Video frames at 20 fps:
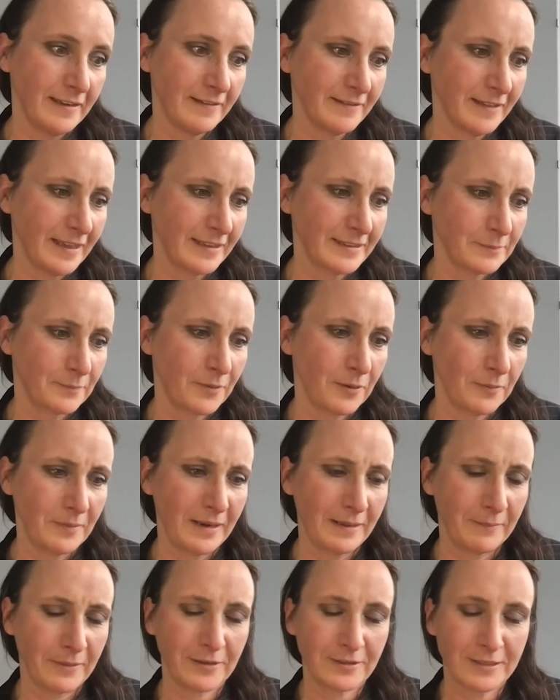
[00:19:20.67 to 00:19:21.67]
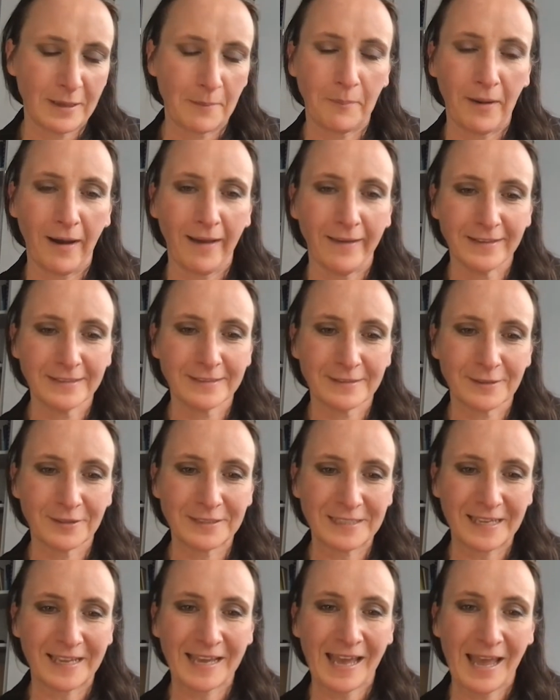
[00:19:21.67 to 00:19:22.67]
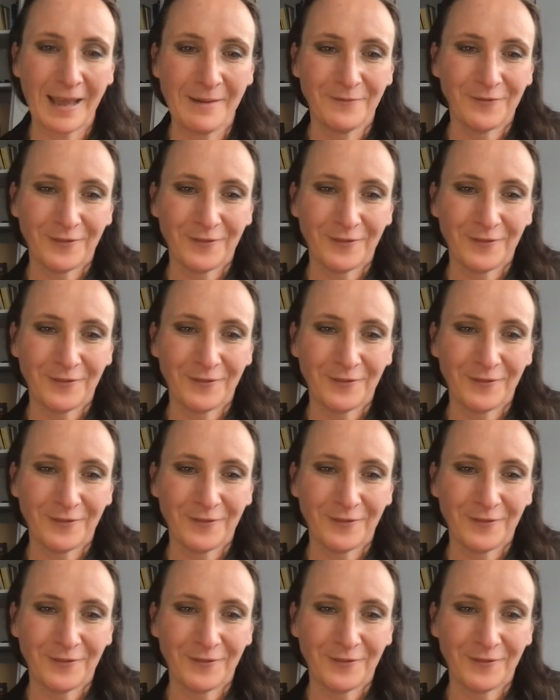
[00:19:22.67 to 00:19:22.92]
and that's probably because I'm biased, because it came